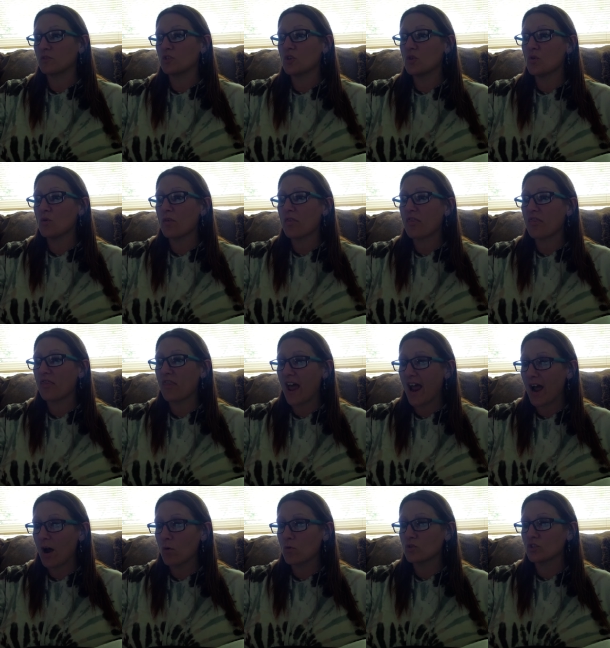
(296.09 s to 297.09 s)

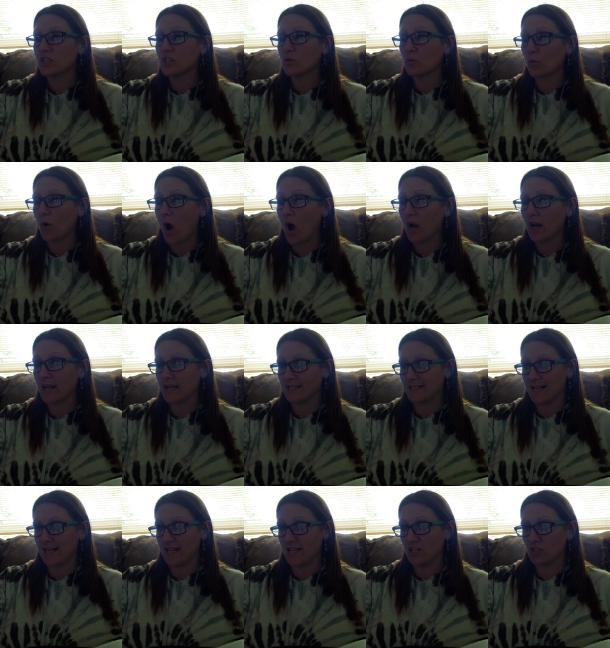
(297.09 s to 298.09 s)
2,000 rockets
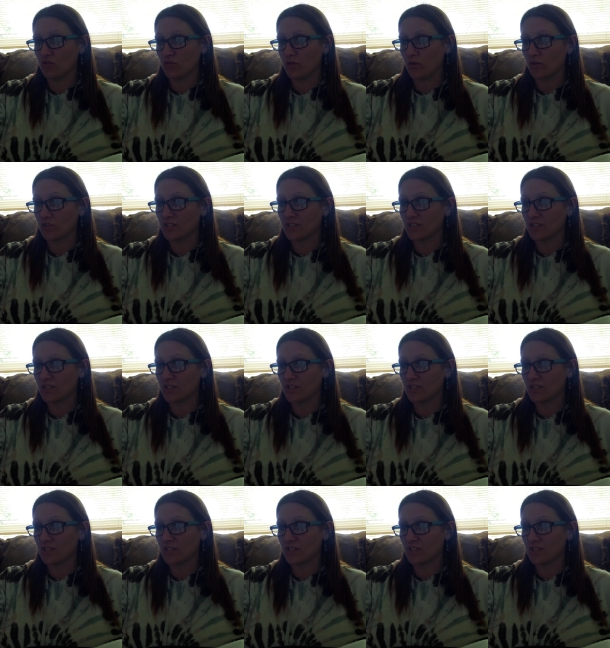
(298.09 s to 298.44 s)
at Israel